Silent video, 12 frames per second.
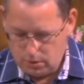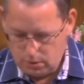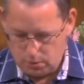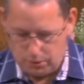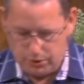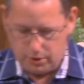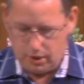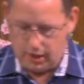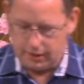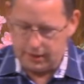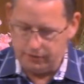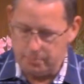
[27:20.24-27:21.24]
when you're
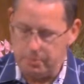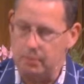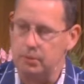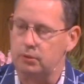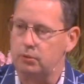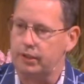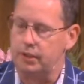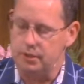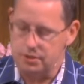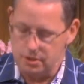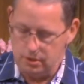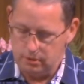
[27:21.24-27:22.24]
not given public
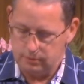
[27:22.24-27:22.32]
recognition?